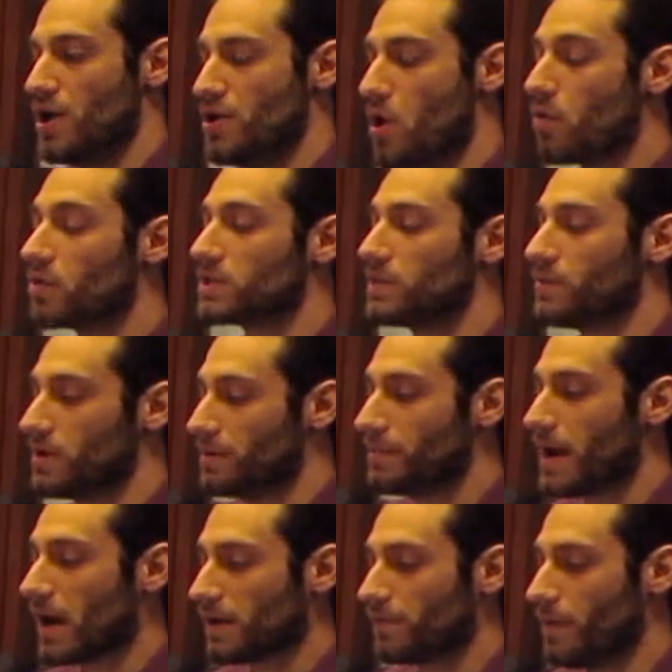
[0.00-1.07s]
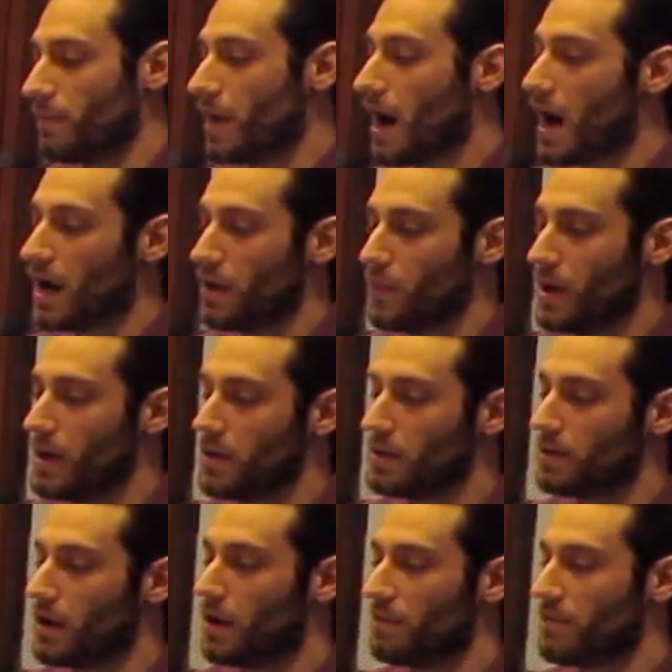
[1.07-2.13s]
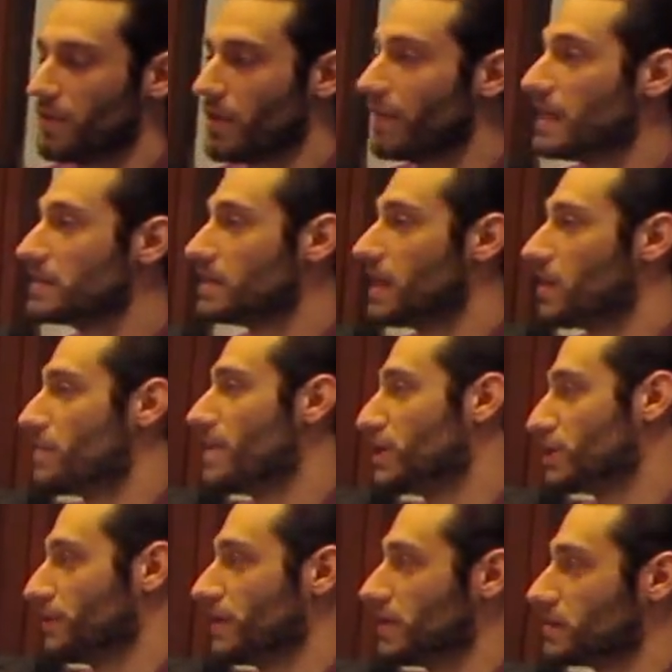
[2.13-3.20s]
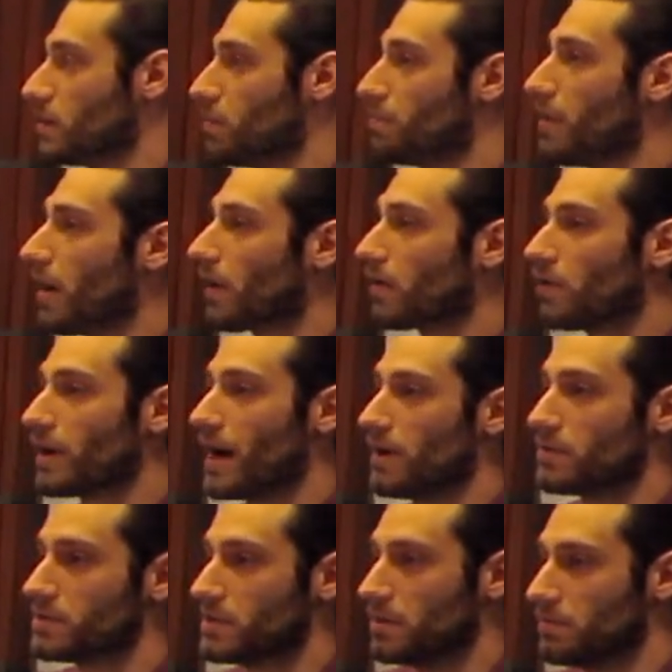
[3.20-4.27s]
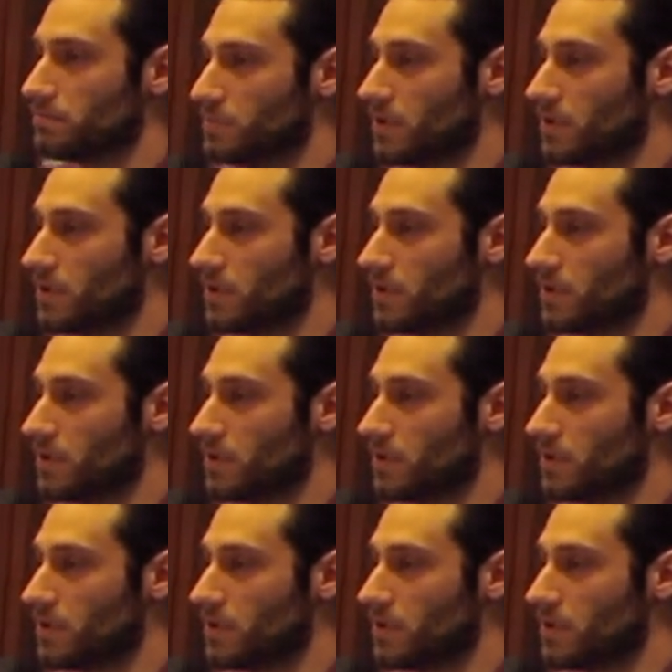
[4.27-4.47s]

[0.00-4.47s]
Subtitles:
noticeable impact from the highway for the things that they were measuring. So particle counts, the